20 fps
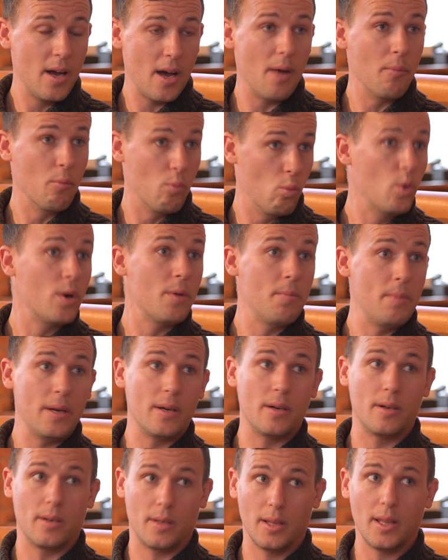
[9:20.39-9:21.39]
would
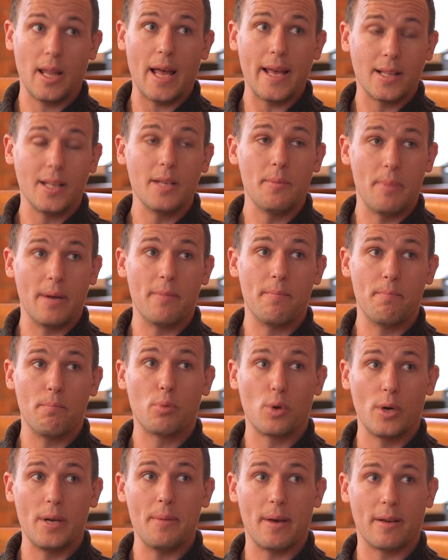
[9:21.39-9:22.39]
have likely been a
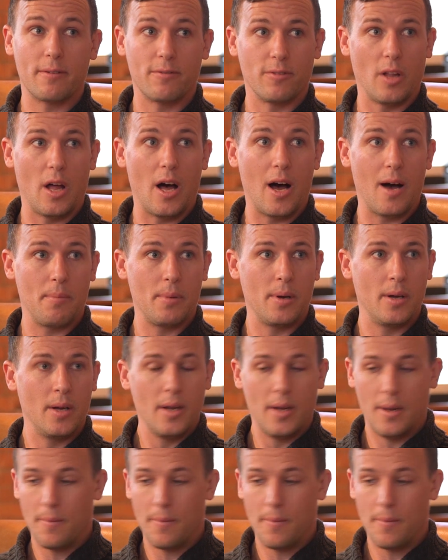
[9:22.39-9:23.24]
pretty big flop.